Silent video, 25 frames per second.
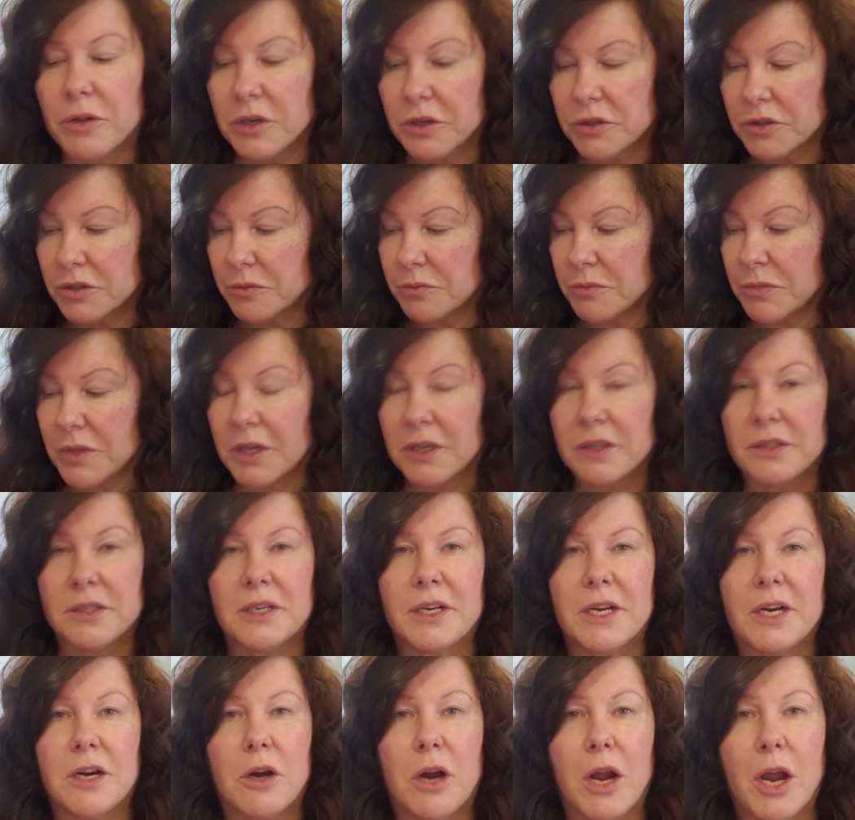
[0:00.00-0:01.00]
There's some things
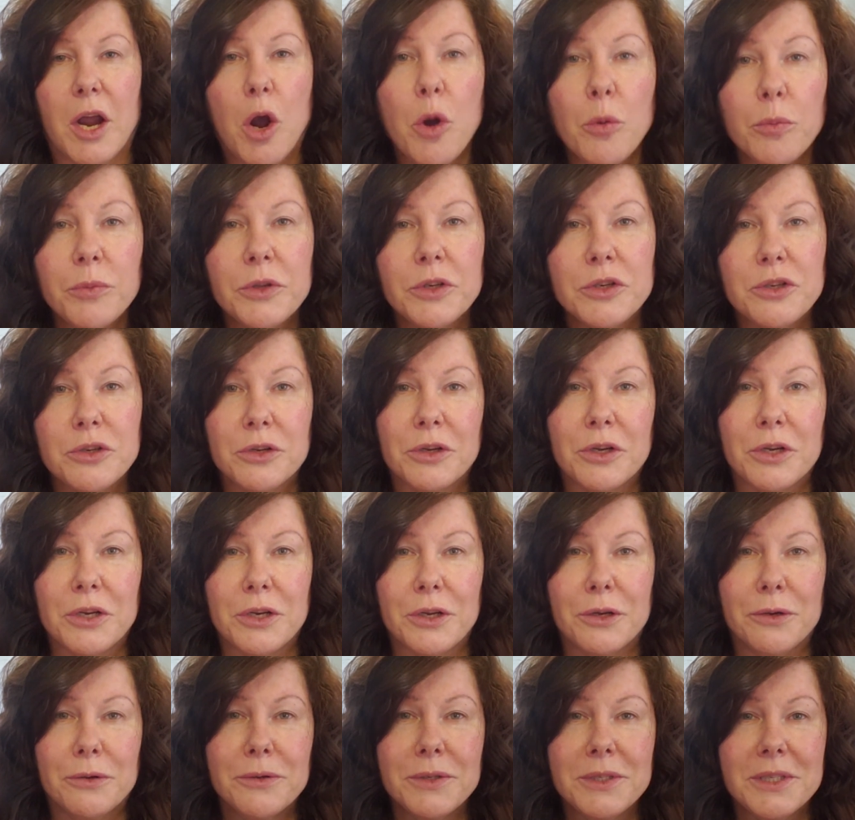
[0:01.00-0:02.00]
in here I hope that you
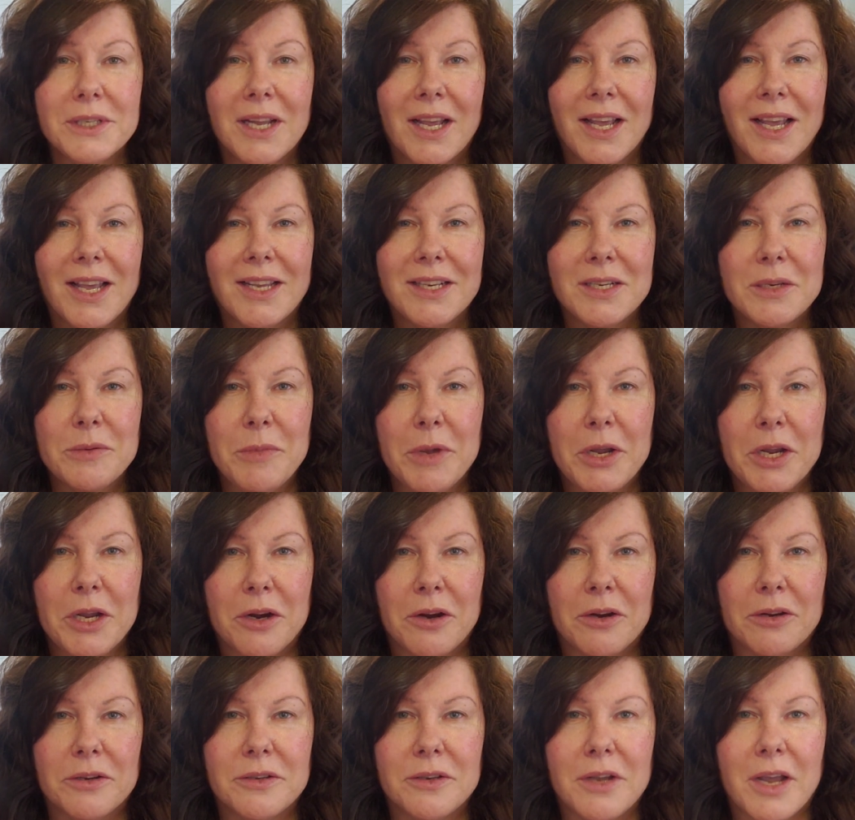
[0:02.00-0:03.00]
can use to make
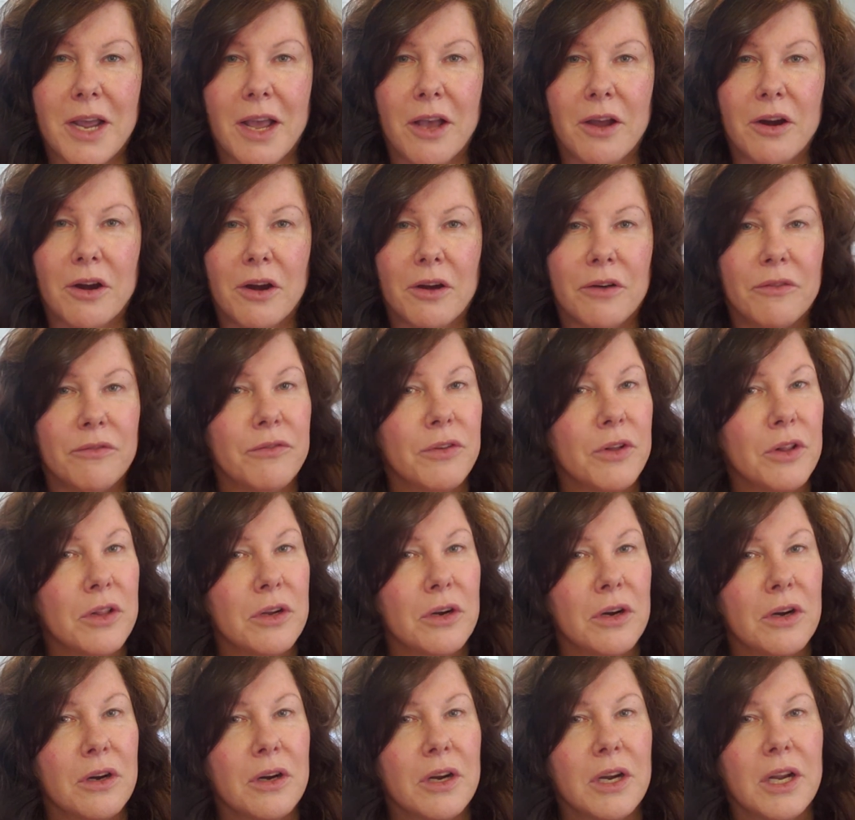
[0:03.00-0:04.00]
your hair
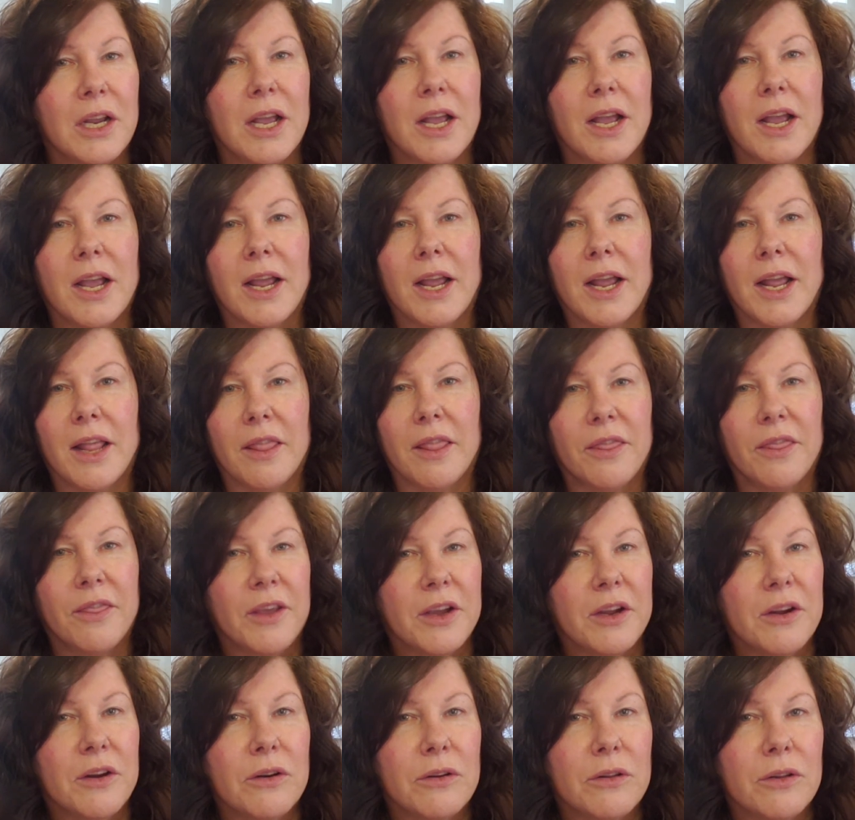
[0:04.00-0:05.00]
fuller and
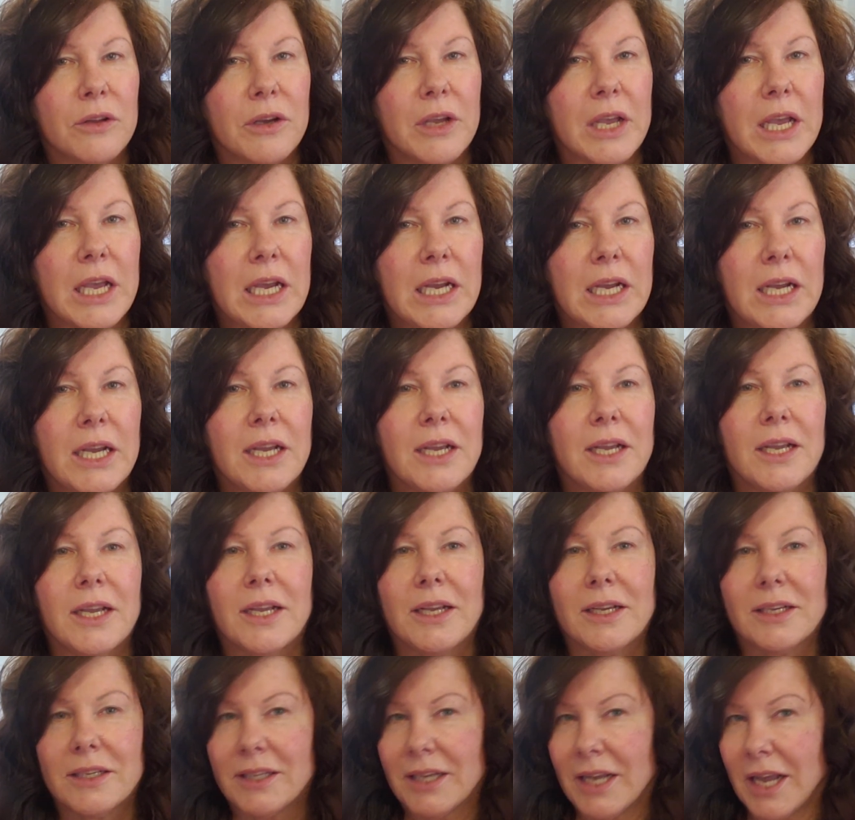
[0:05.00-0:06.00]
thicker looking
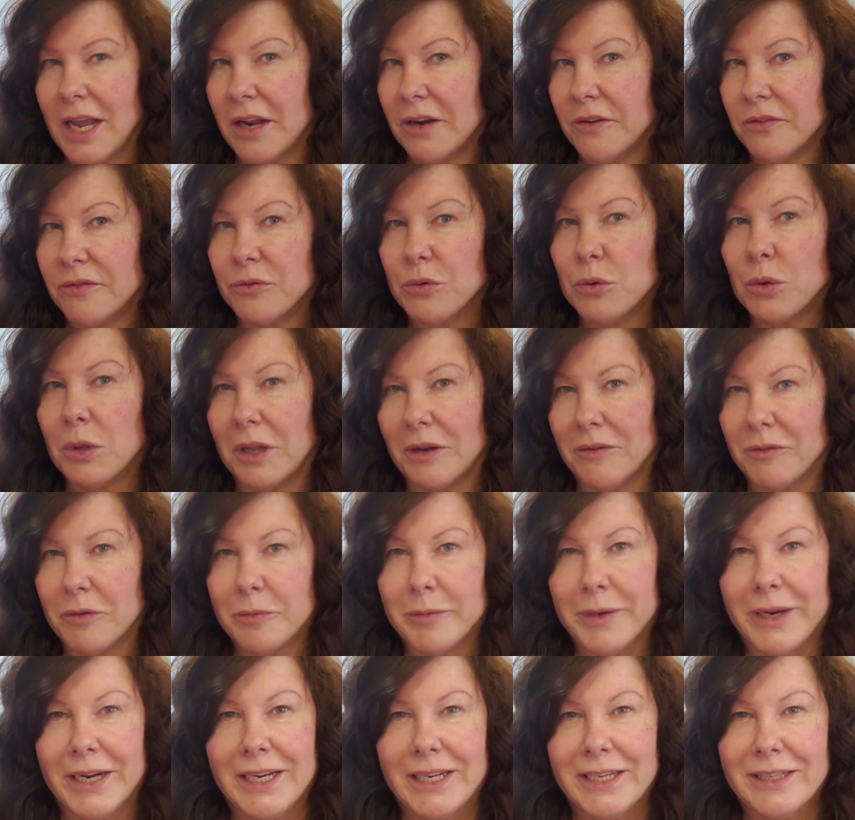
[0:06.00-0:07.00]
and fool
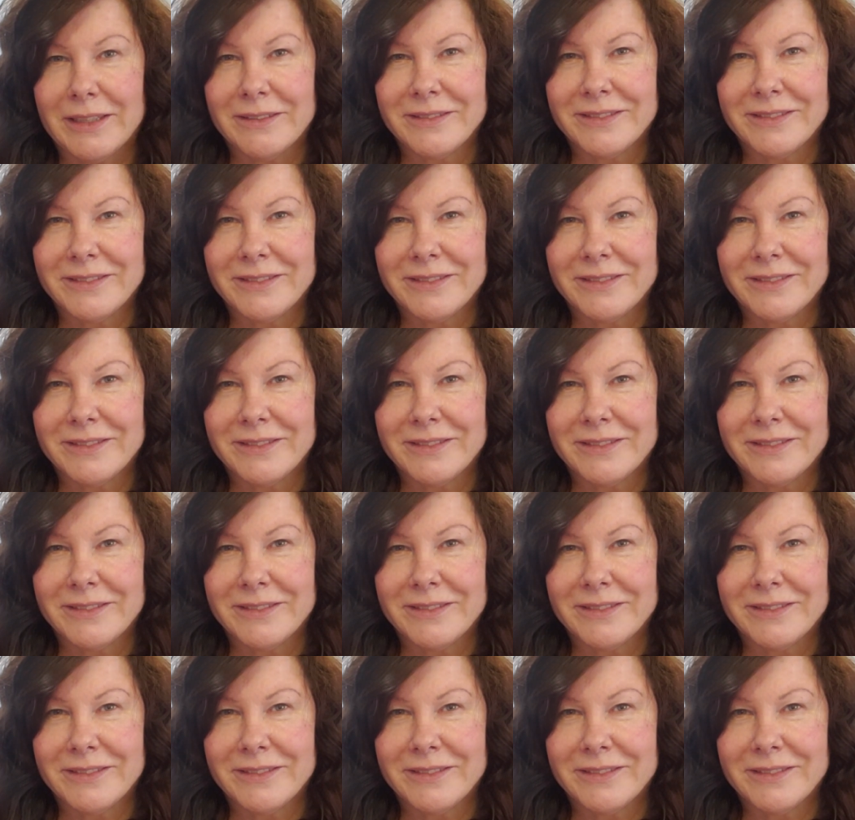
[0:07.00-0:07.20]
everybody.